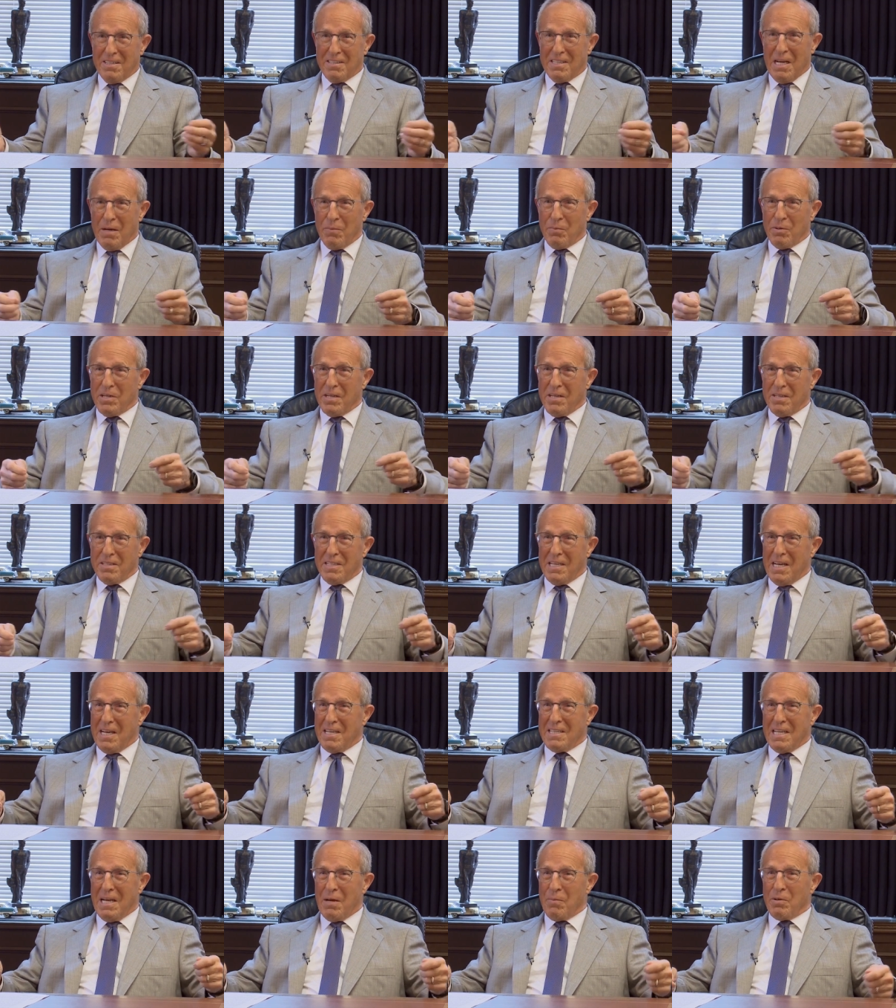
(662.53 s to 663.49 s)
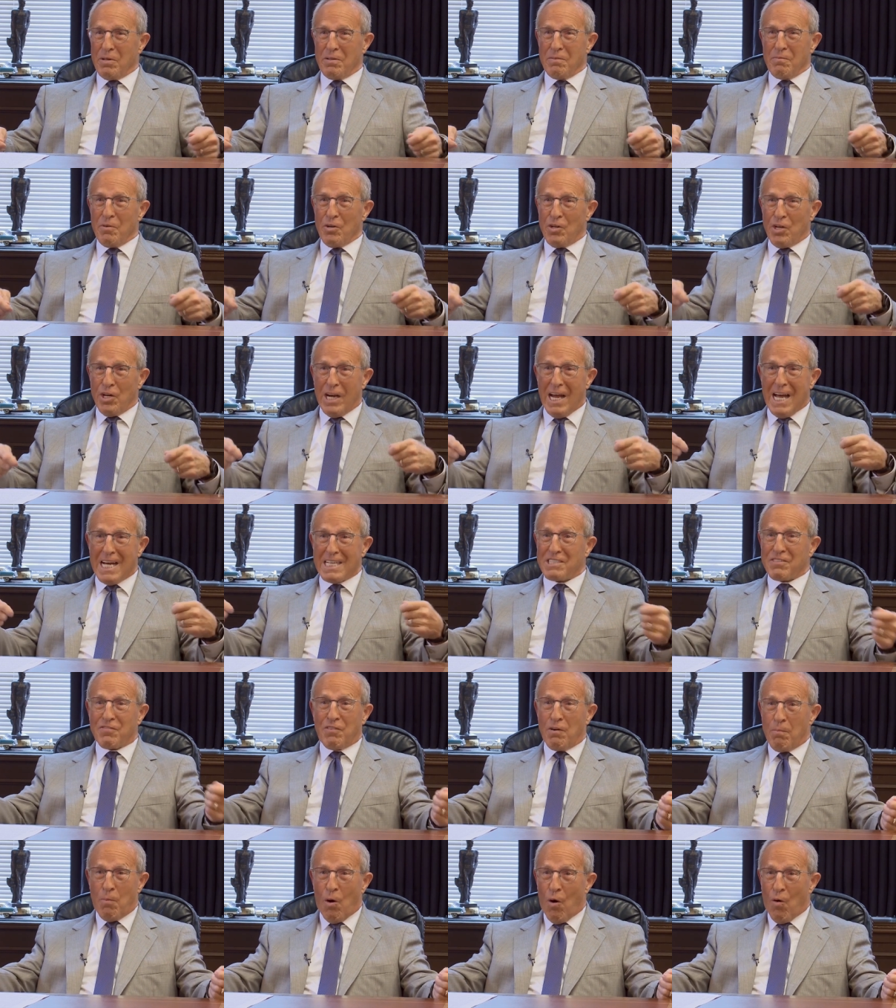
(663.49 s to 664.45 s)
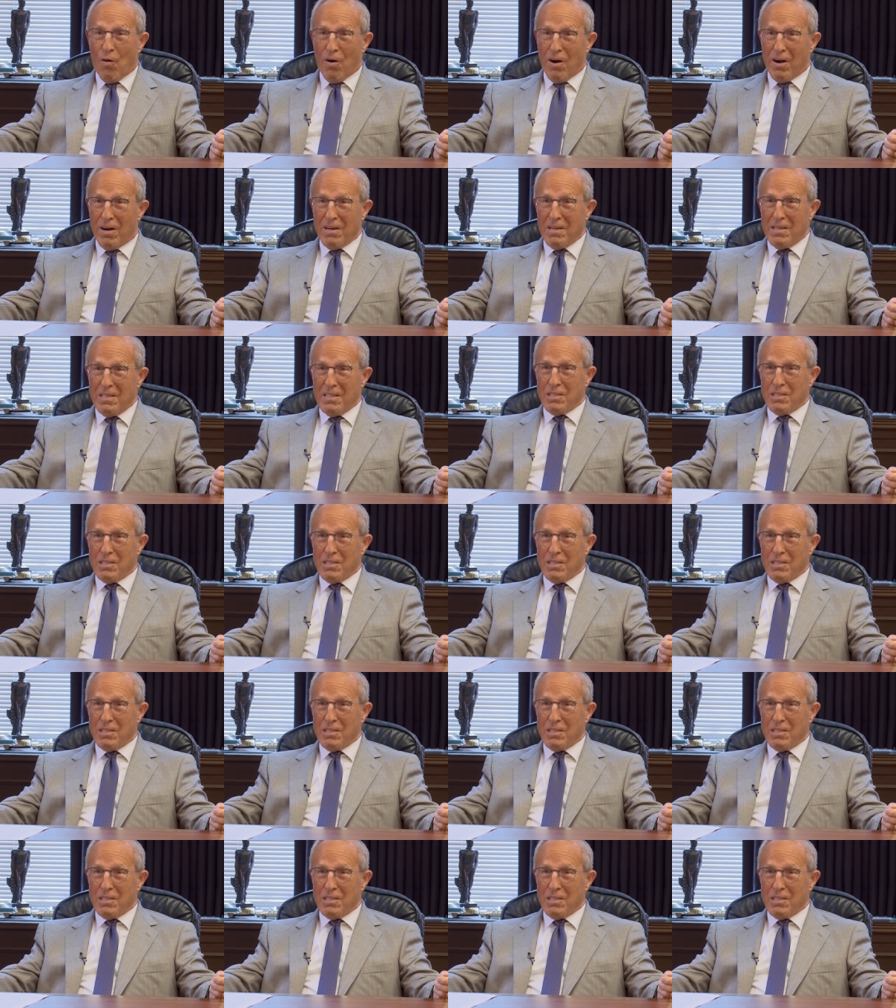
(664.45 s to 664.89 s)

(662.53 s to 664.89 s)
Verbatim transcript: they would they would could ask for more.